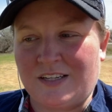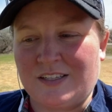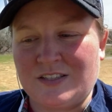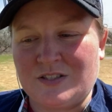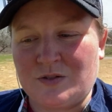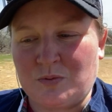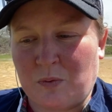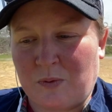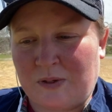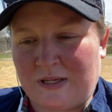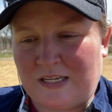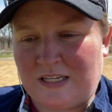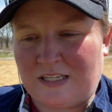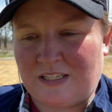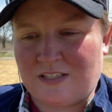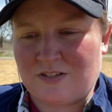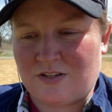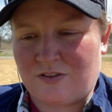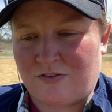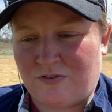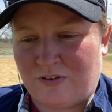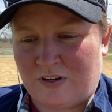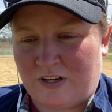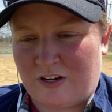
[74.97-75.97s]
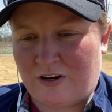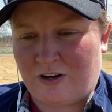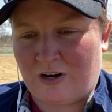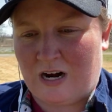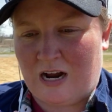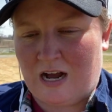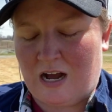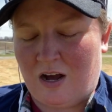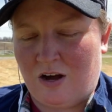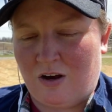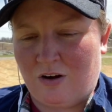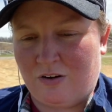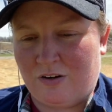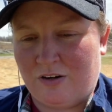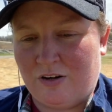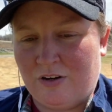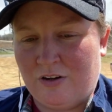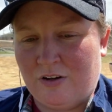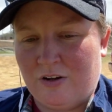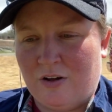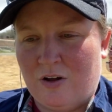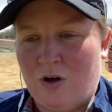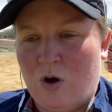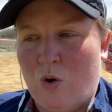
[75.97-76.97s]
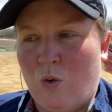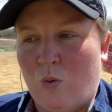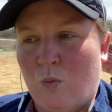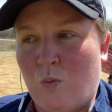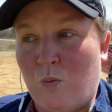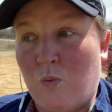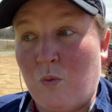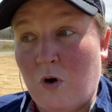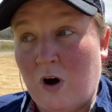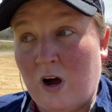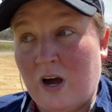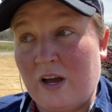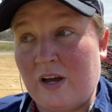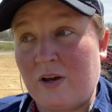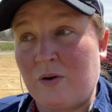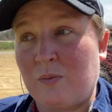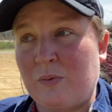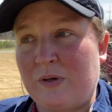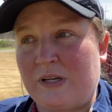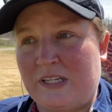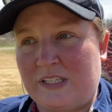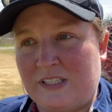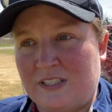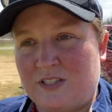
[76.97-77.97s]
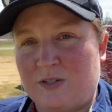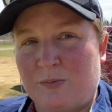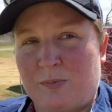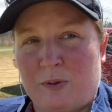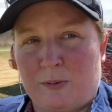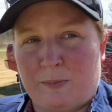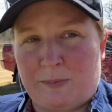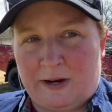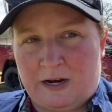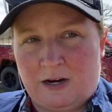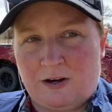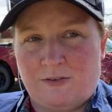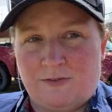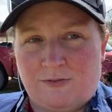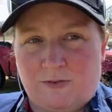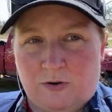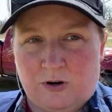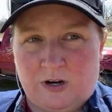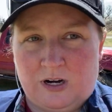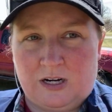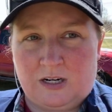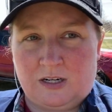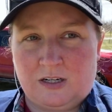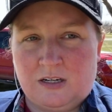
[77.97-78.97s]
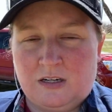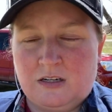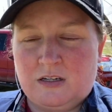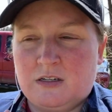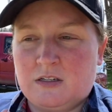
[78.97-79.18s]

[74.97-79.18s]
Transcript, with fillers: is we need to figure out what we need to prepare for.